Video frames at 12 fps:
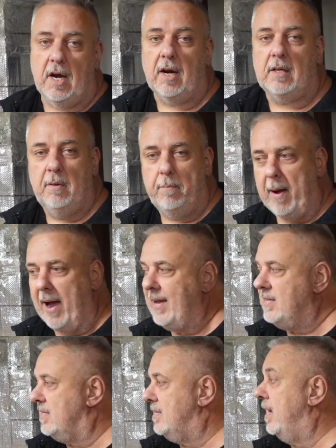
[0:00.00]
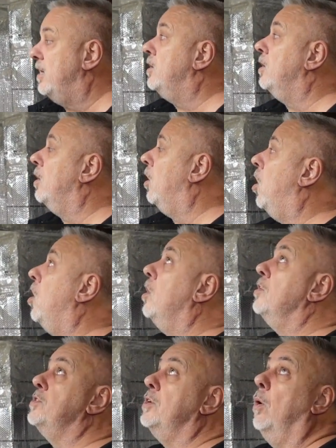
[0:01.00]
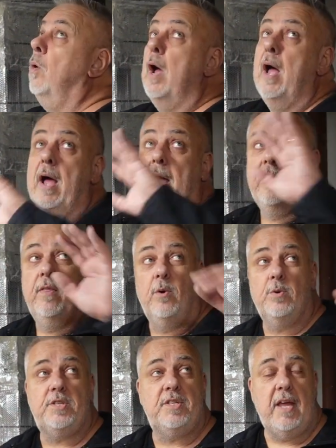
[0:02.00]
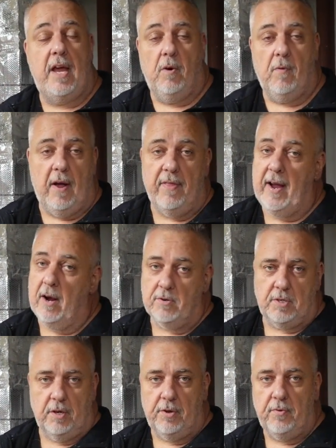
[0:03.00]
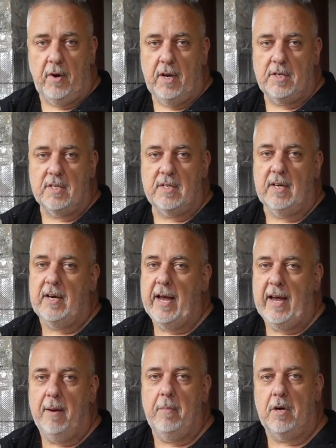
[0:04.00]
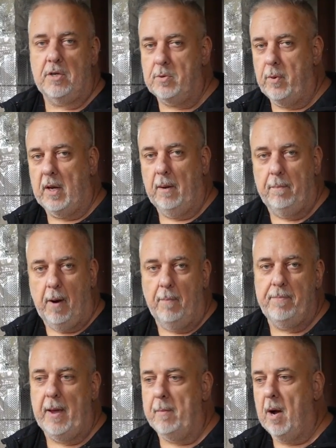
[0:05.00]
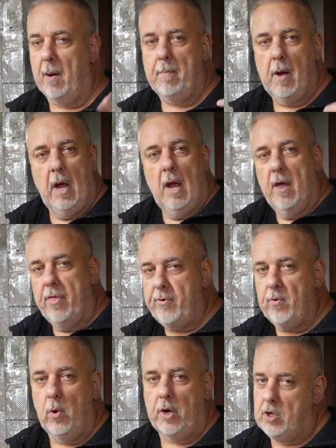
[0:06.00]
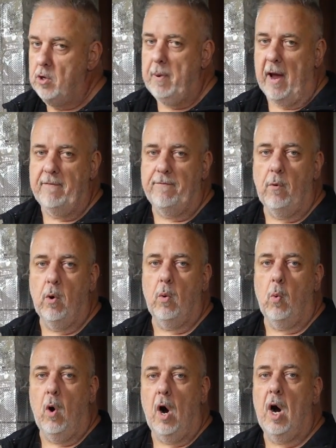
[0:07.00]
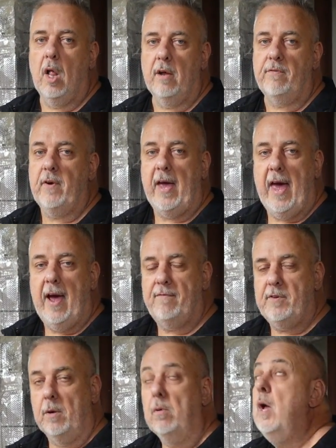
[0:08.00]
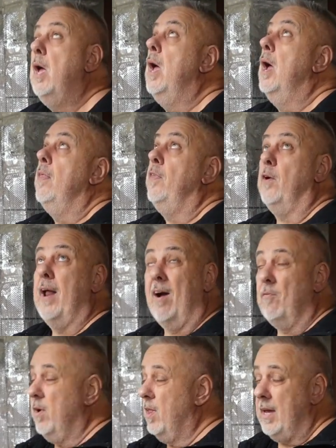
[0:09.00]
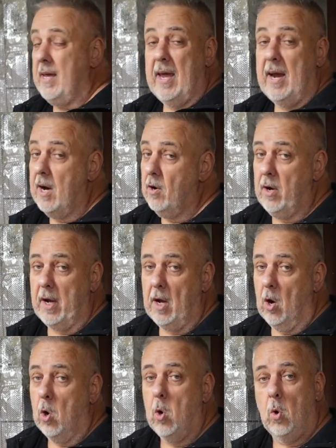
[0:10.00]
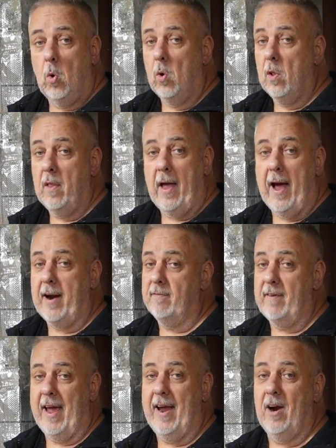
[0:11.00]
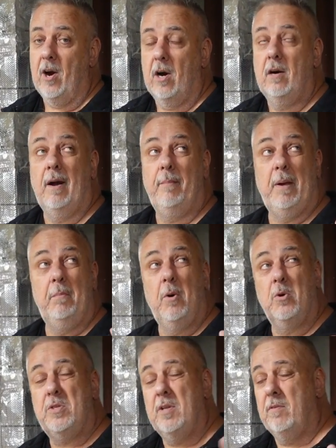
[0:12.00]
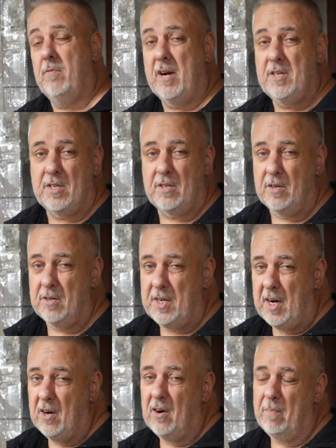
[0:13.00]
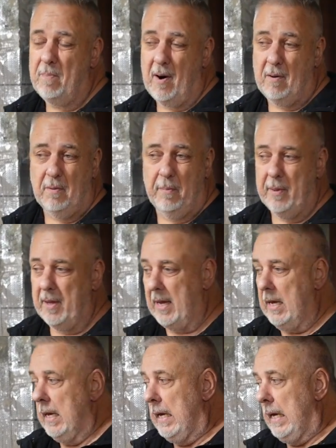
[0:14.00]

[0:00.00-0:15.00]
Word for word: duct by Zehnder also. And those snake around the house, they're three inches in diameter, so we can pump them up through a two by four wall if we have to. They're not really carrying a whole lot of air. I mean, most of the registers here are probably,